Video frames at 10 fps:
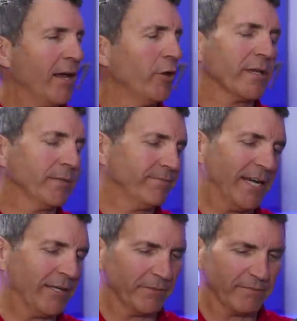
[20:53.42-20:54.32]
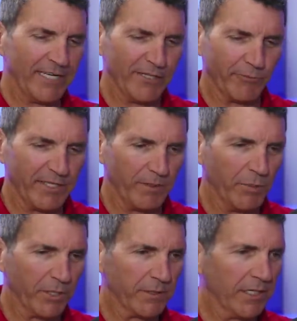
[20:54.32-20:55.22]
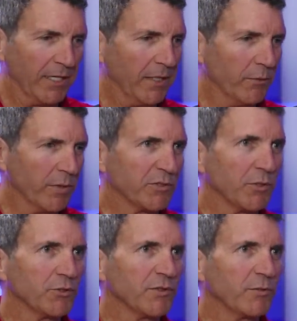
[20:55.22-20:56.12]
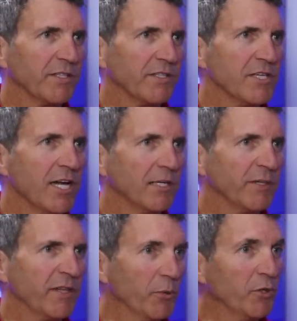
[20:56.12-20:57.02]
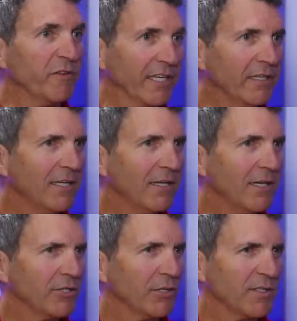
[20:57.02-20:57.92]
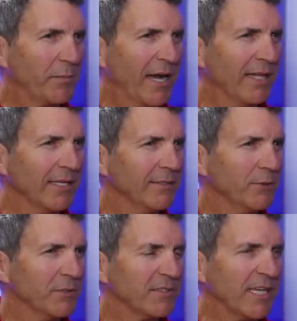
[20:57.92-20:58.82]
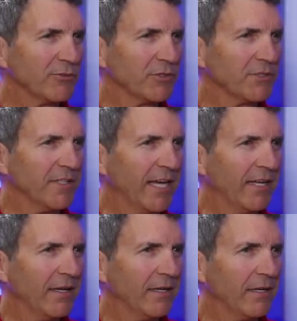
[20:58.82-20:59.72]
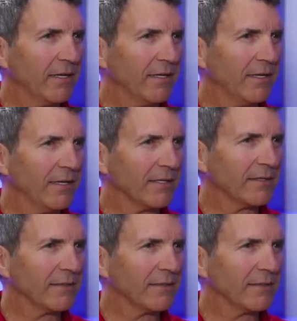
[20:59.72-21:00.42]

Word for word: didn't read the book We Were Soldiers Once and Young, but the movie shows a pilot who was central to that. Yeah, I don't think it was